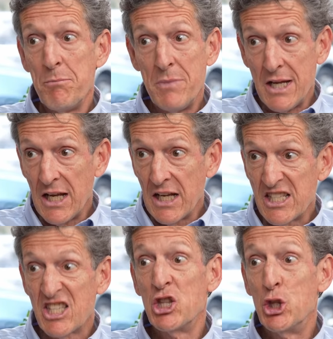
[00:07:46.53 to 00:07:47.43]

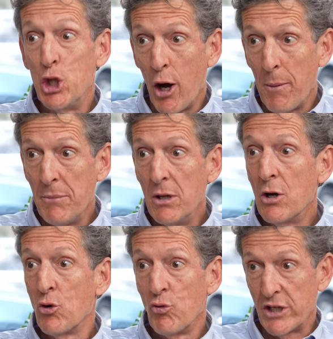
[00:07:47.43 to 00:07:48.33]
meaningless, dumb
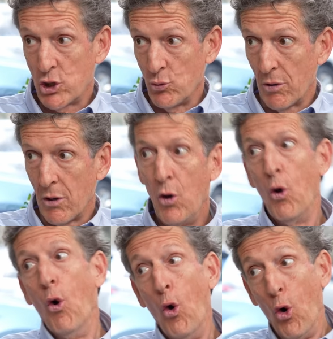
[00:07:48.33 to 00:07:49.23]
ritual. Mm.